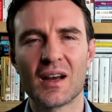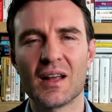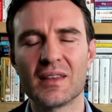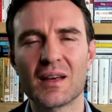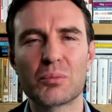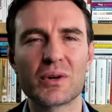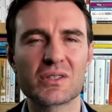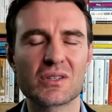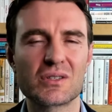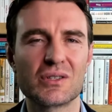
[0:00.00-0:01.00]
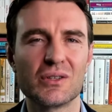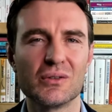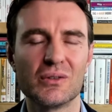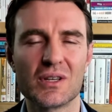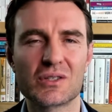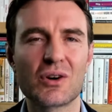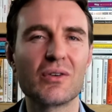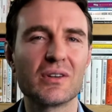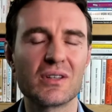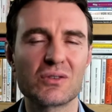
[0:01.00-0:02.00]
And that brings us to this
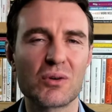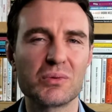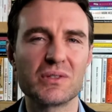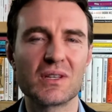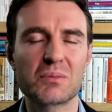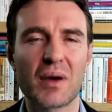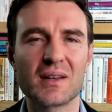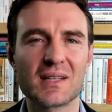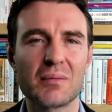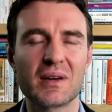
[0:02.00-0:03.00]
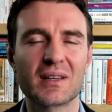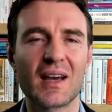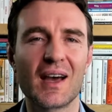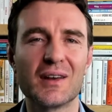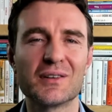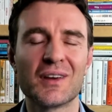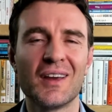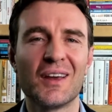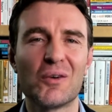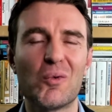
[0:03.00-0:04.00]
current disruption, this pandemic, and
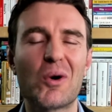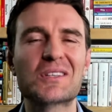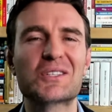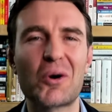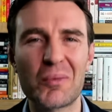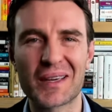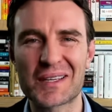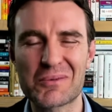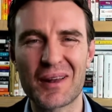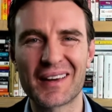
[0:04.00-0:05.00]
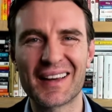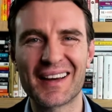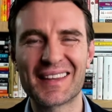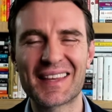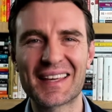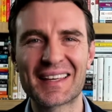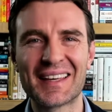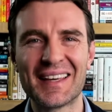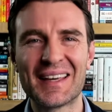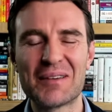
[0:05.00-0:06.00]
what's coming as well. I think
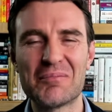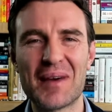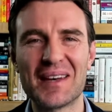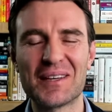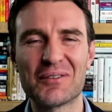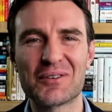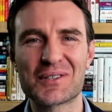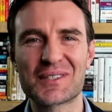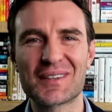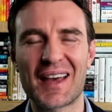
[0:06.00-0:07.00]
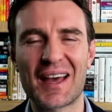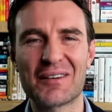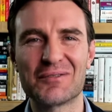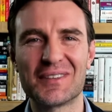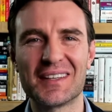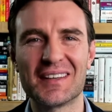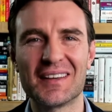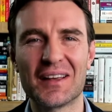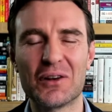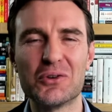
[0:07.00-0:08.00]
many of us have
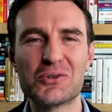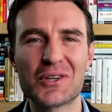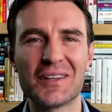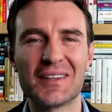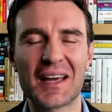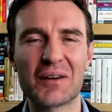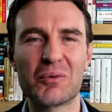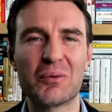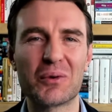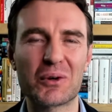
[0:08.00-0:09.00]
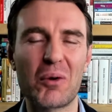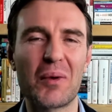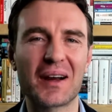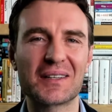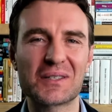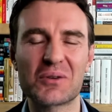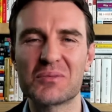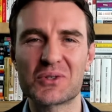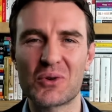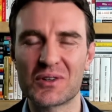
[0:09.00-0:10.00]
the illusion that we will go back to
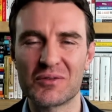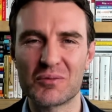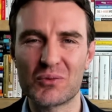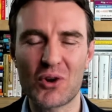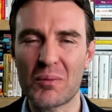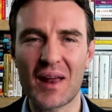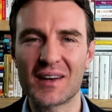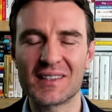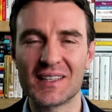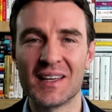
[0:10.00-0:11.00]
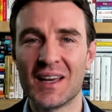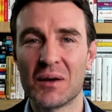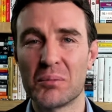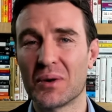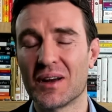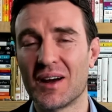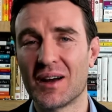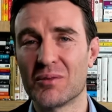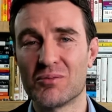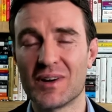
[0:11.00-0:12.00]
some sort of normality, but I
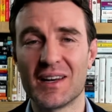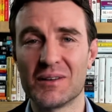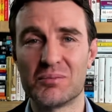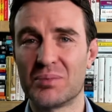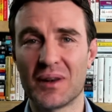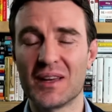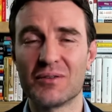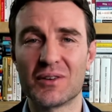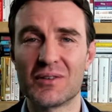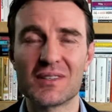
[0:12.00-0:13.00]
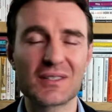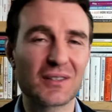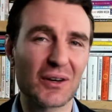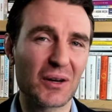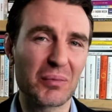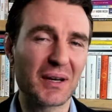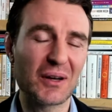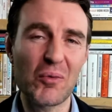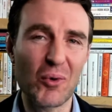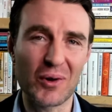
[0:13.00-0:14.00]
really believe there is going to be
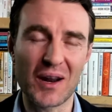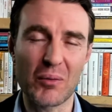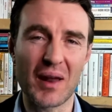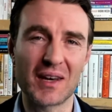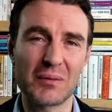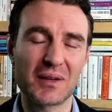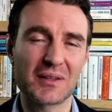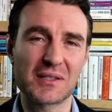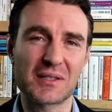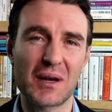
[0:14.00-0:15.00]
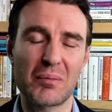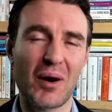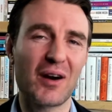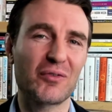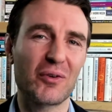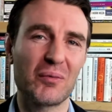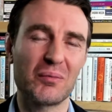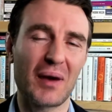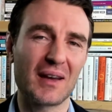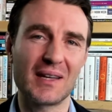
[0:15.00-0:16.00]
no more normality, because apart from
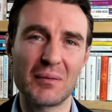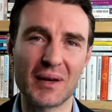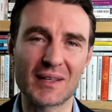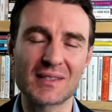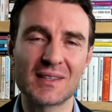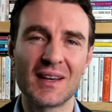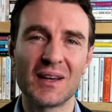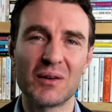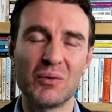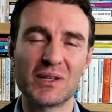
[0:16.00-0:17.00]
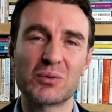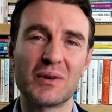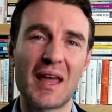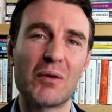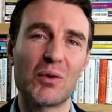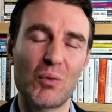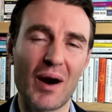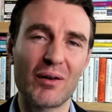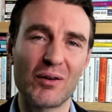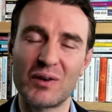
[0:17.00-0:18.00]
pandemics, which we're now
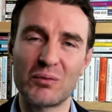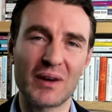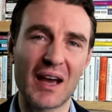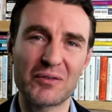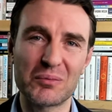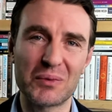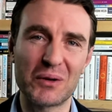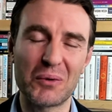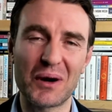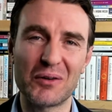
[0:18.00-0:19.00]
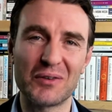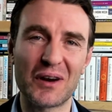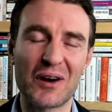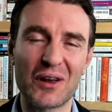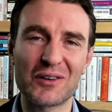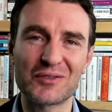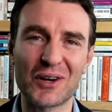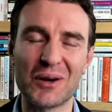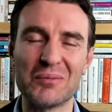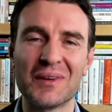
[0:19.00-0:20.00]
aware of and we haven't been aware of in our lifetime,